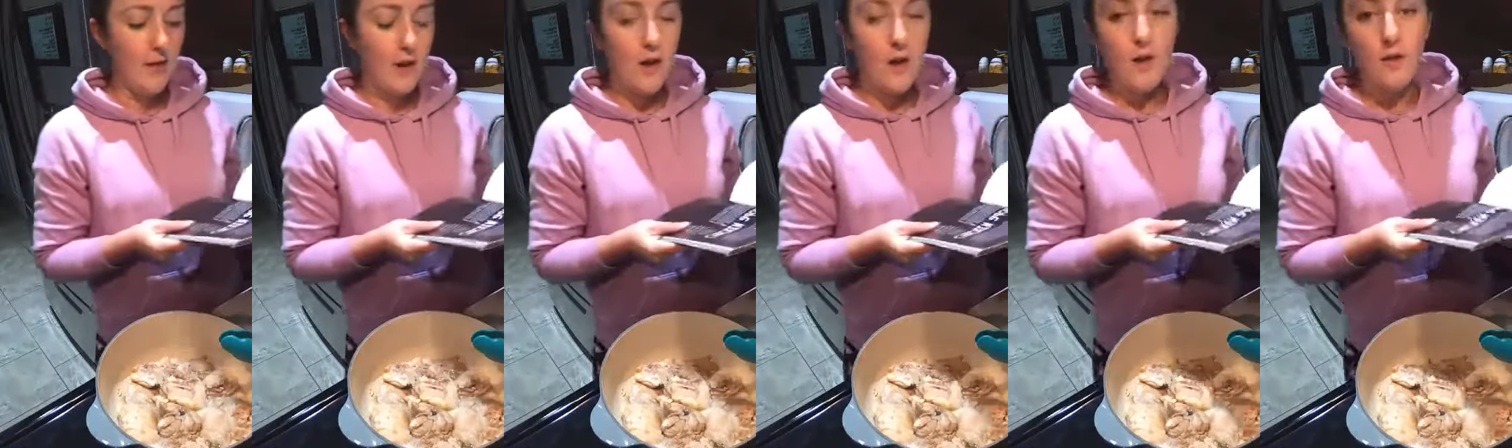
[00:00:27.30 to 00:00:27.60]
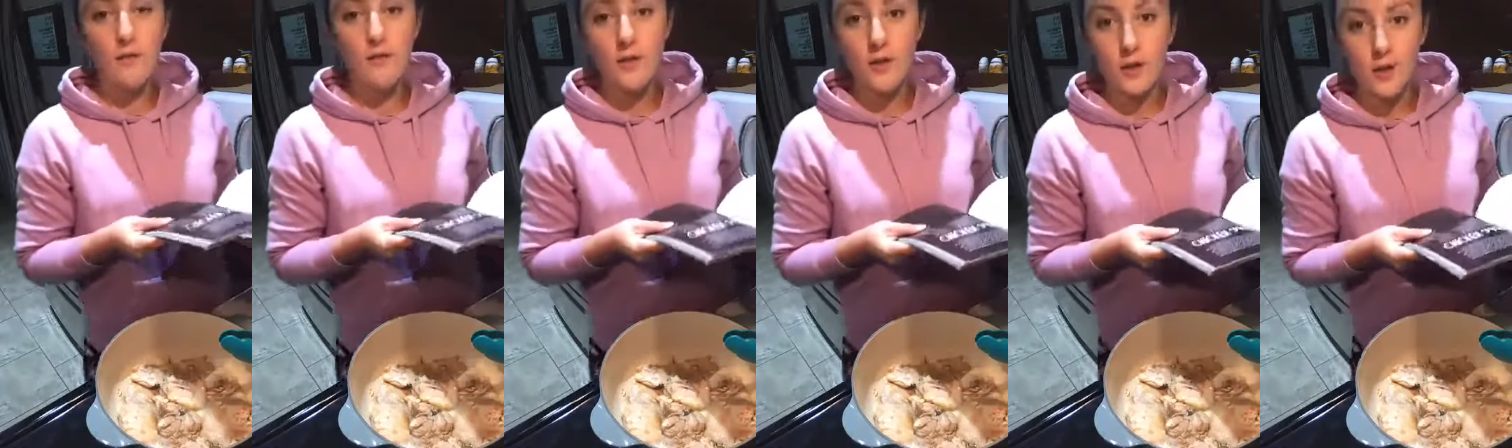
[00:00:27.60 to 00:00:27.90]

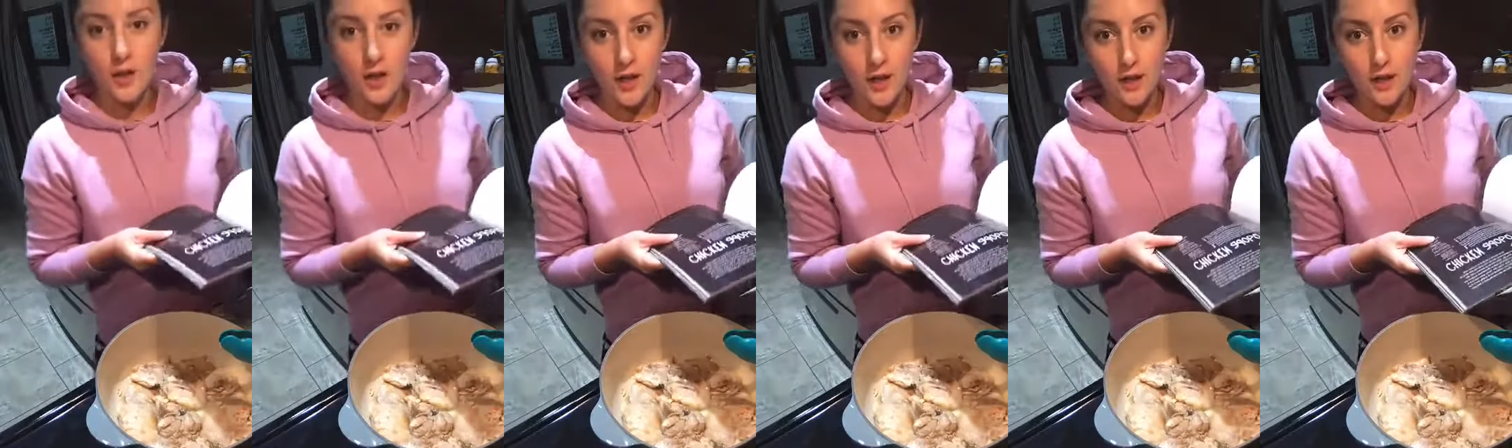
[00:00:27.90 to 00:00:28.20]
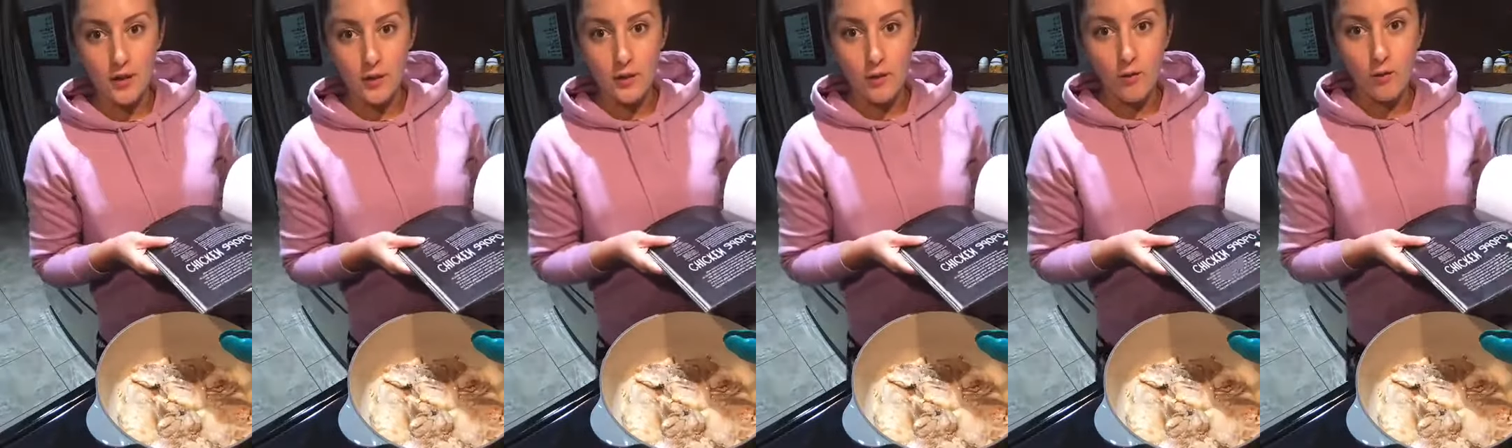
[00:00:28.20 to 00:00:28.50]
for chicken
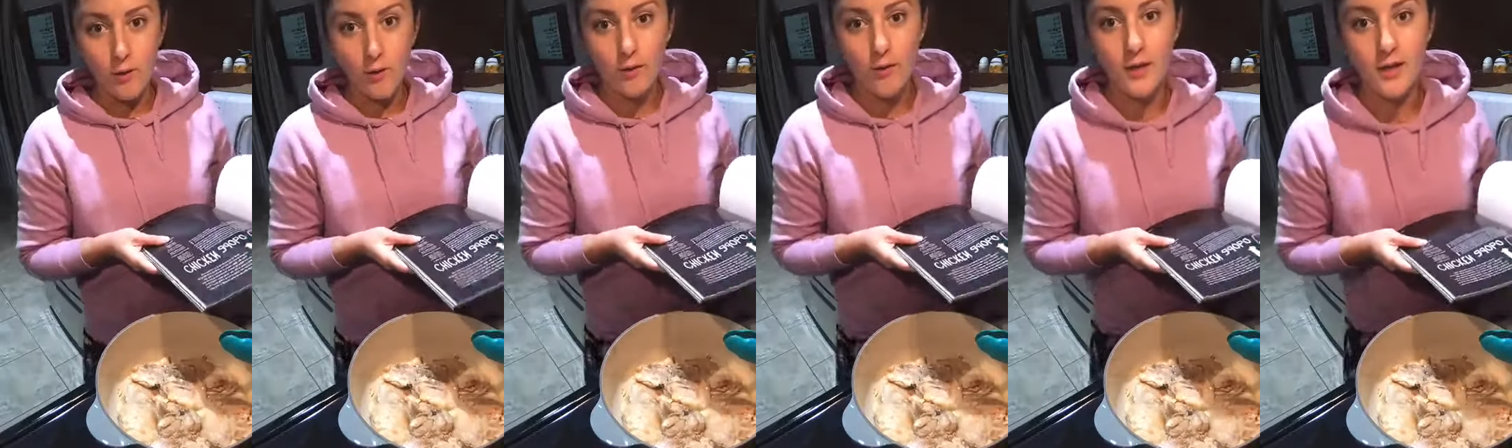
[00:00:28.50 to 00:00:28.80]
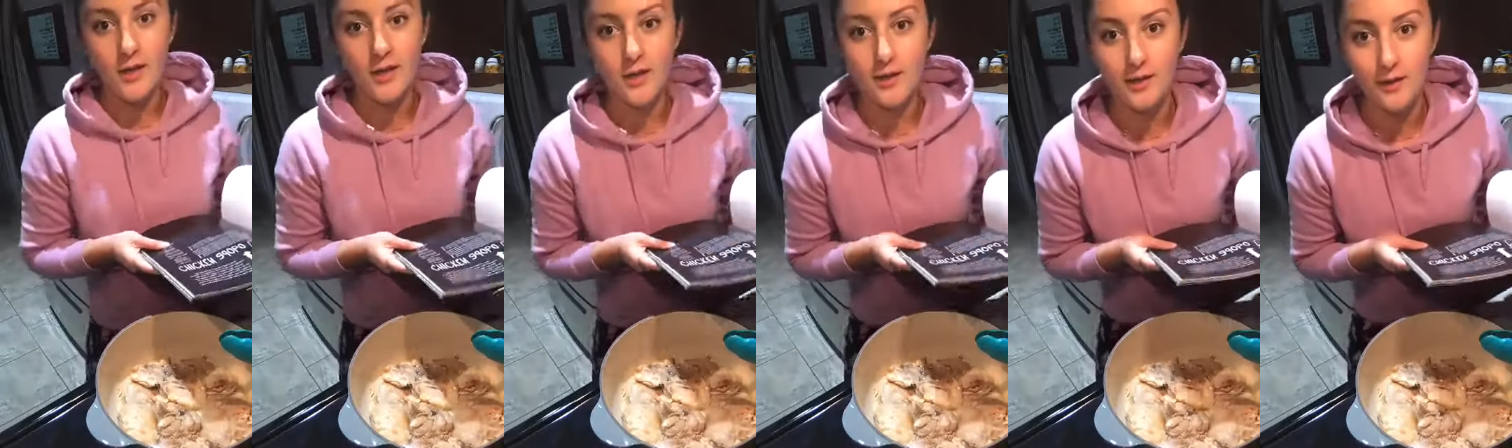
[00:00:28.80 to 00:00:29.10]
adobo
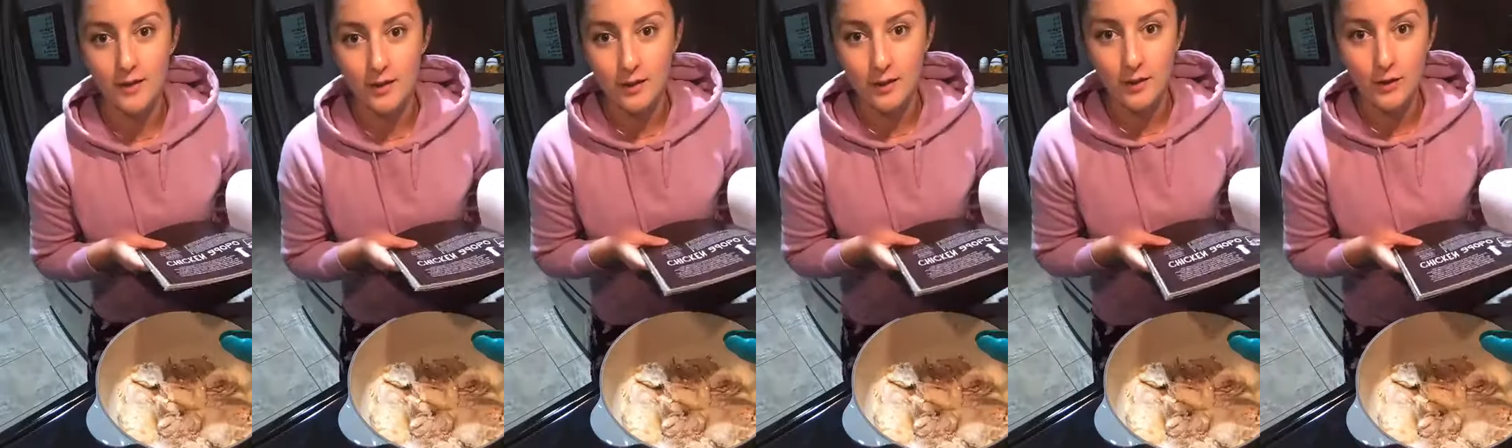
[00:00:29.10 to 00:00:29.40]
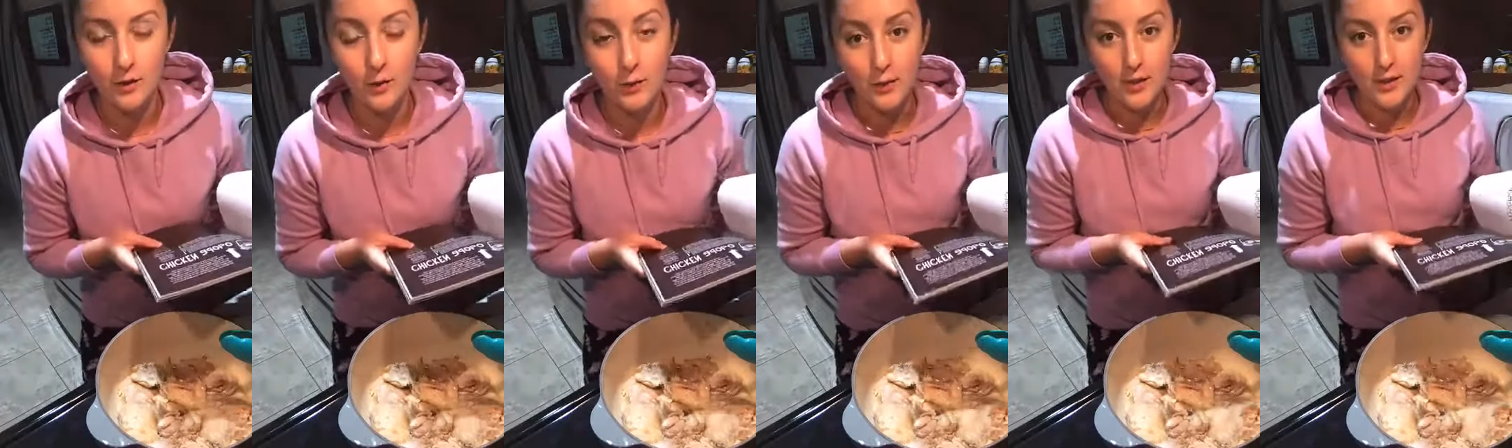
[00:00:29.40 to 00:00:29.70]
is
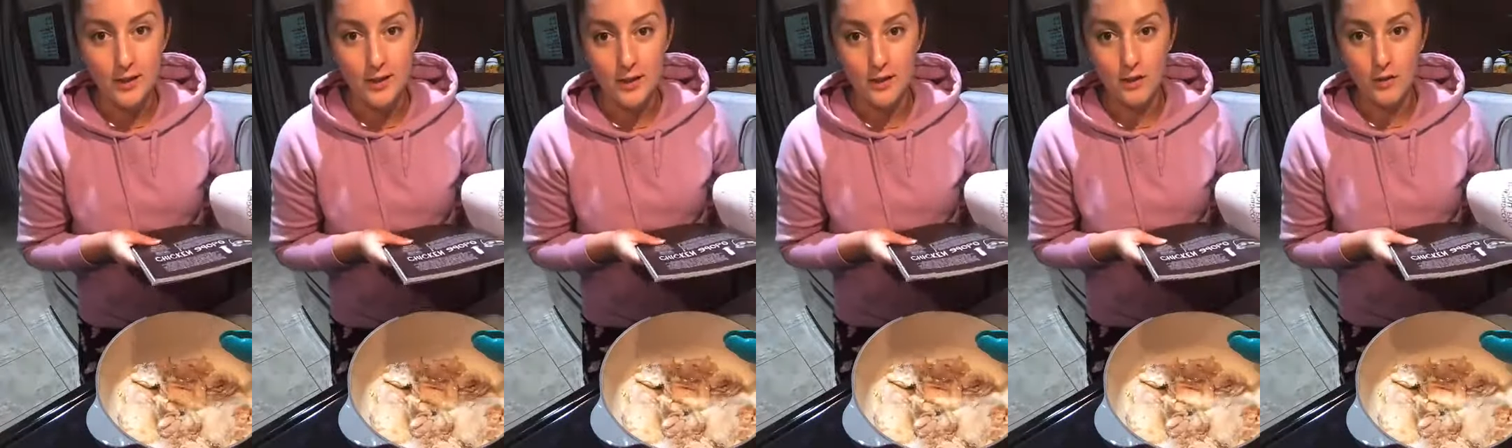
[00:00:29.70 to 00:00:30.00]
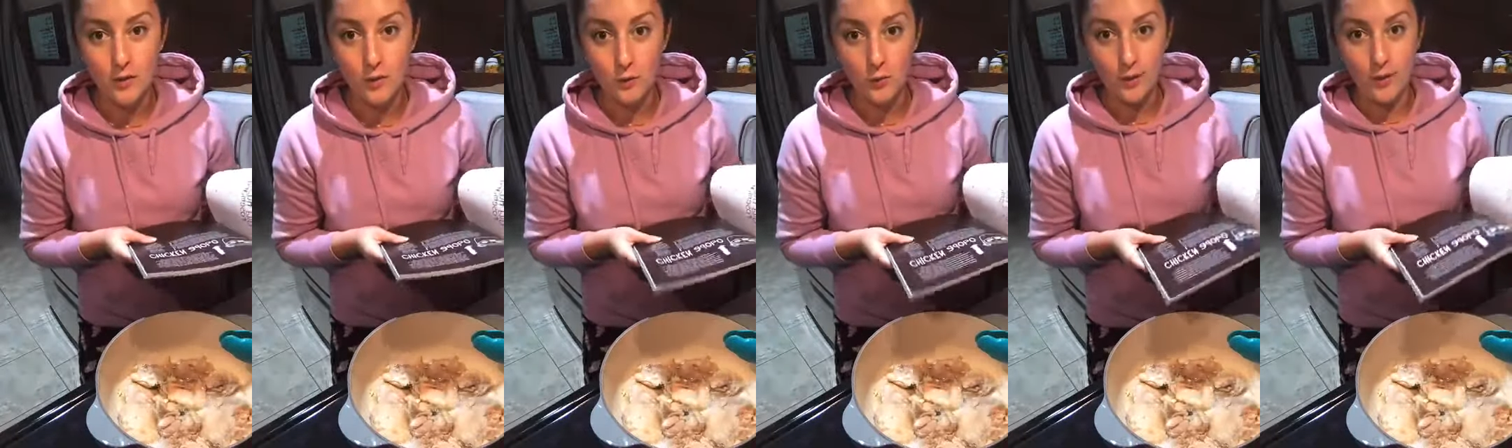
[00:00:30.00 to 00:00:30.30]
super easy,
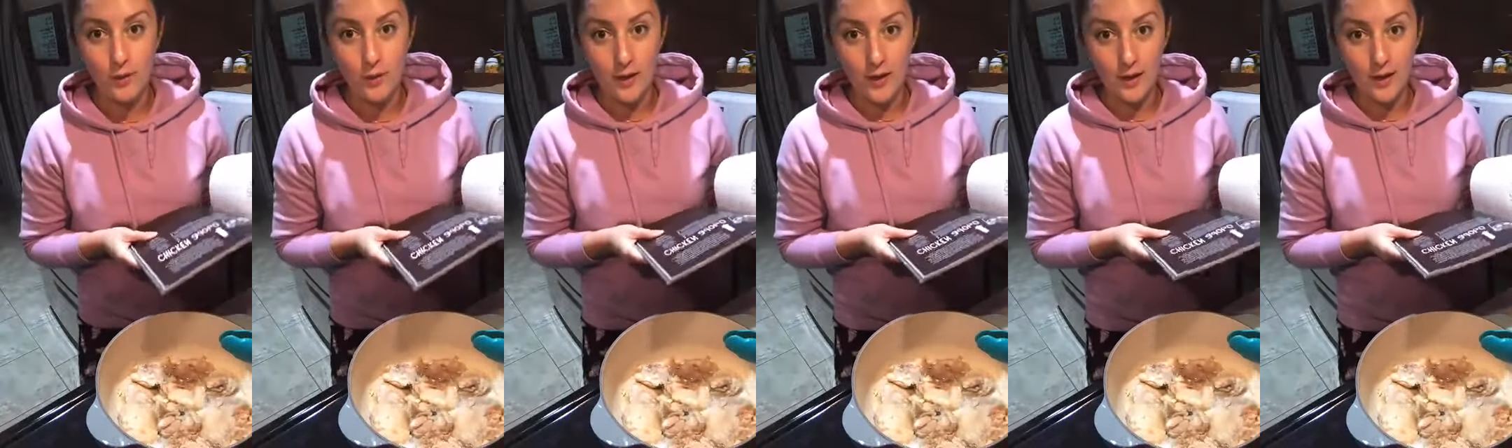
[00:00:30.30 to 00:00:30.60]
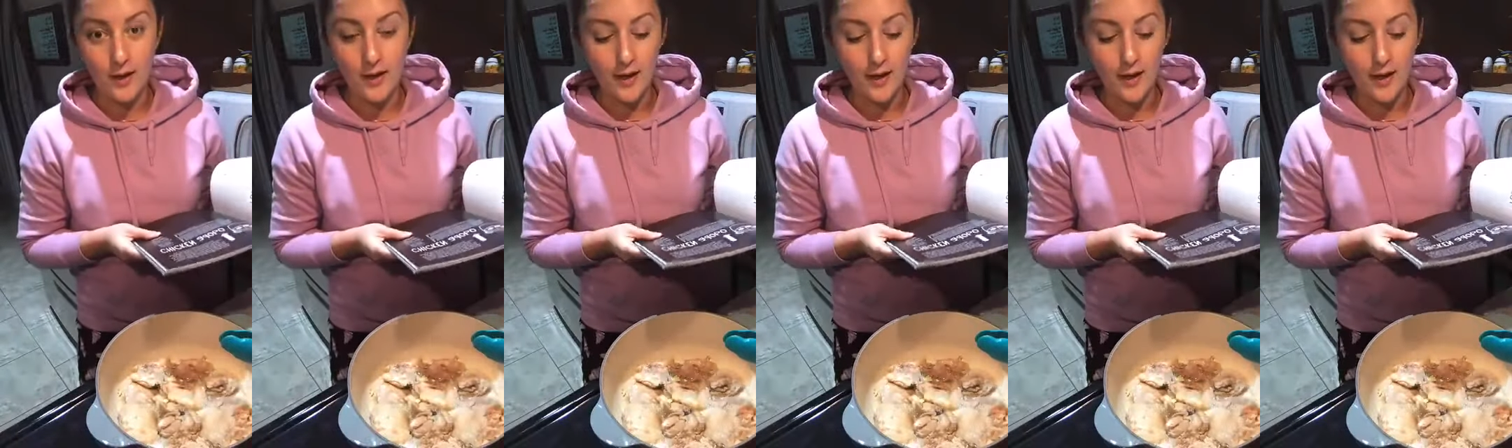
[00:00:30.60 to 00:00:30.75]
super quick,